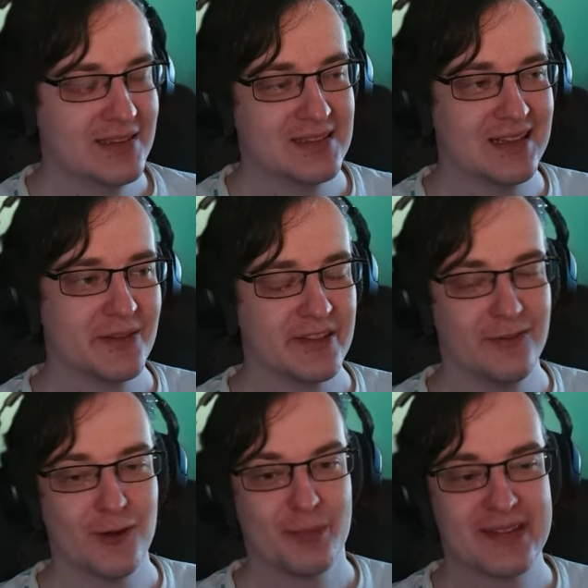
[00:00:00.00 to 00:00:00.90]
This is another
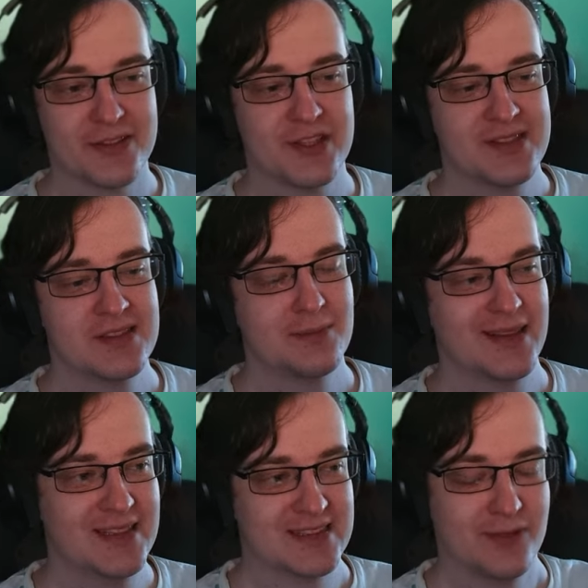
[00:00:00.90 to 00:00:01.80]
4% chance,
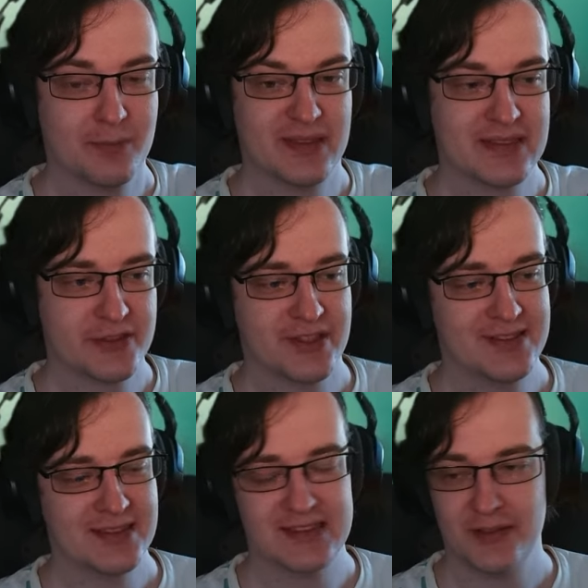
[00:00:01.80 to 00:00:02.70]
but this 4%
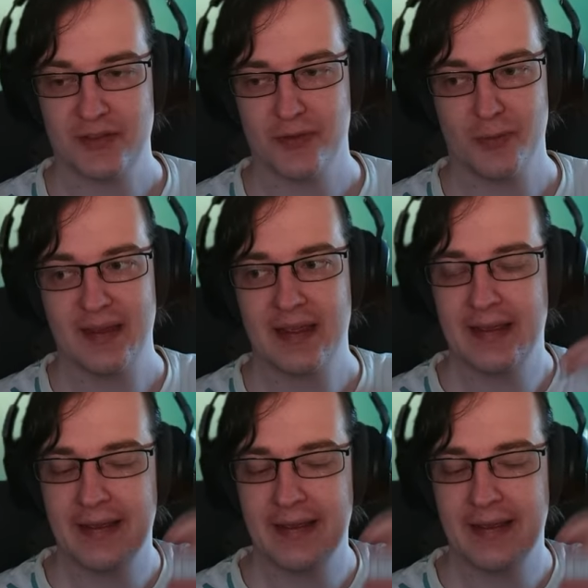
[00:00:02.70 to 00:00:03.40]
chance is not from